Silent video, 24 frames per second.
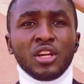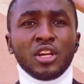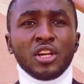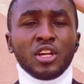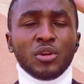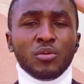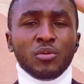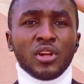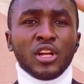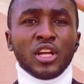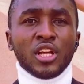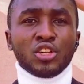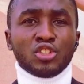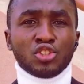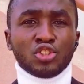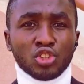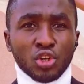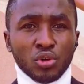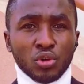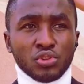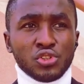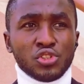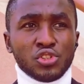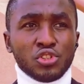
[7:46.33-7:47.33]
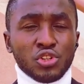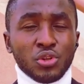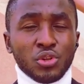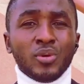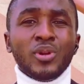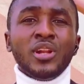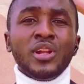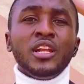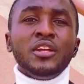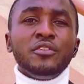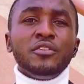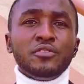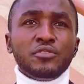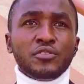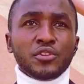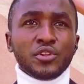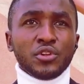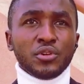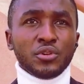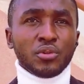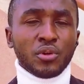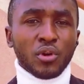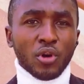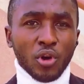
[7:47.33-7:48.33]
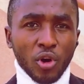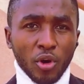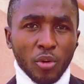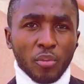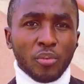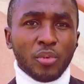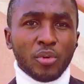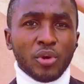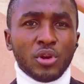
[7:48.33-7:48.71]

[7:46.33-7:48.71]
he will exalt you, he will lift you up.